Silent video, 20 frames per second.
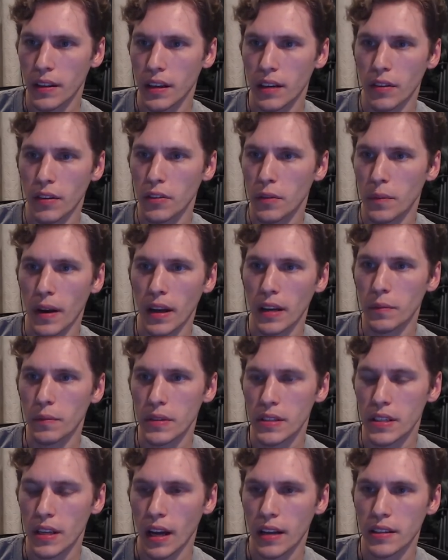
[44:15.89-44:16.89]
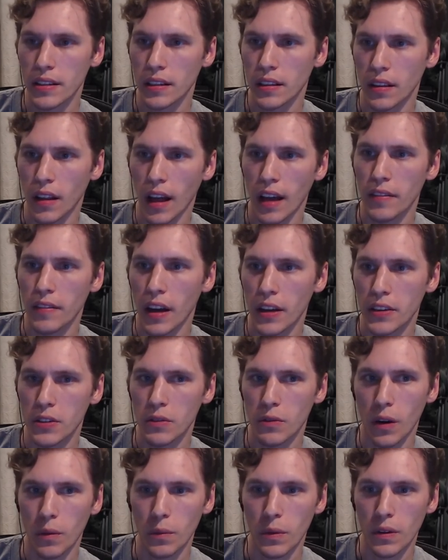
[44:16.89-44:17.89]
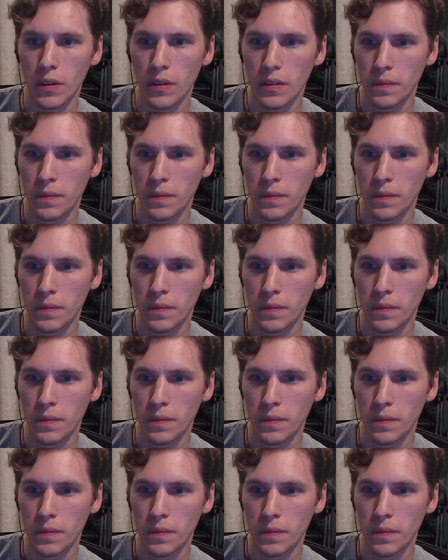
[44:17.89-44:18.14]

I've ever made, besides like the live action Rumble,